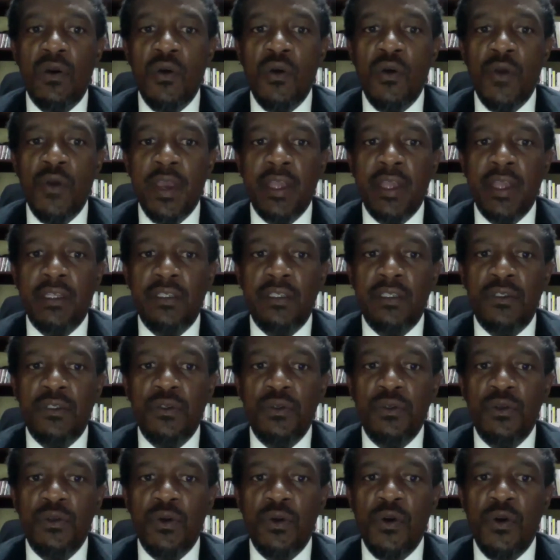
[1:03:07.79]

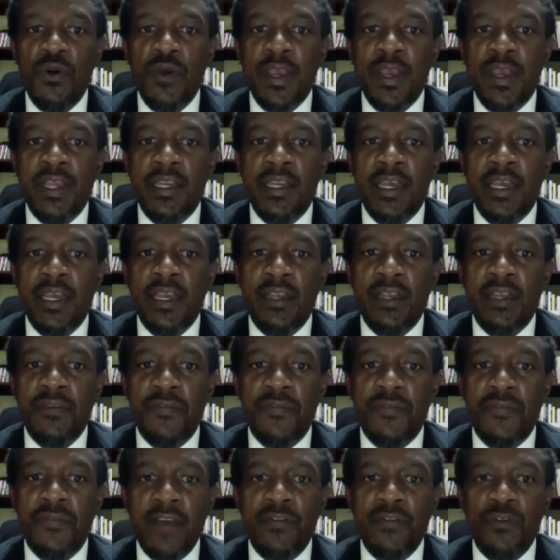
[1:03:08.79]

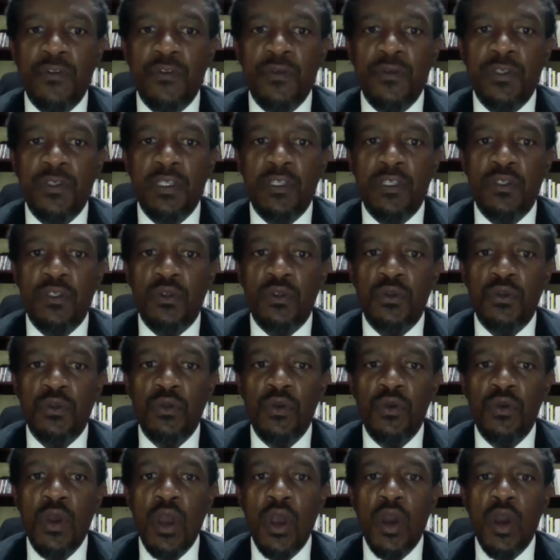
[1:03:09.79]

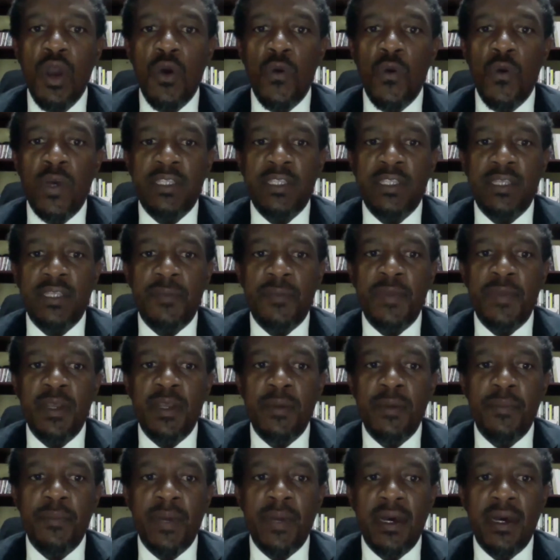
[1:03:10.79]
082-088-5262 WhatsApp
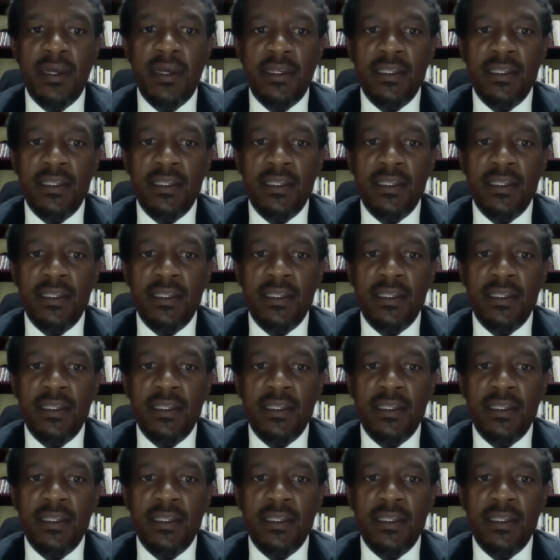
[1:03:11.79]
number.